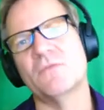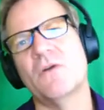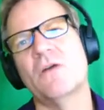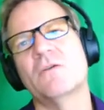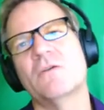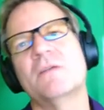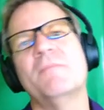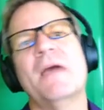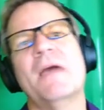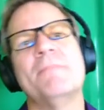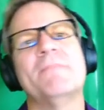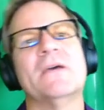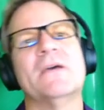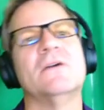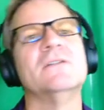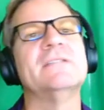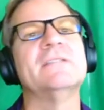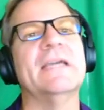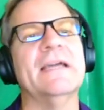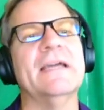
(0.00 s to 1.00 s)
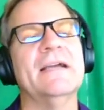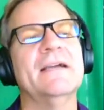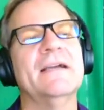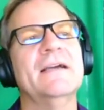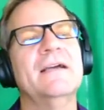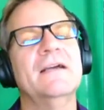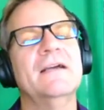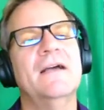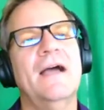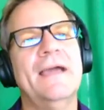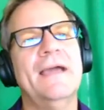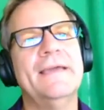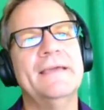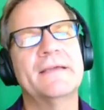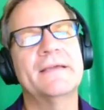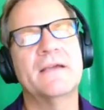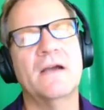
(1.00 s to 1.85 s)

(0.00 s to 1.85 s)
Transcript: wrong with my building, I could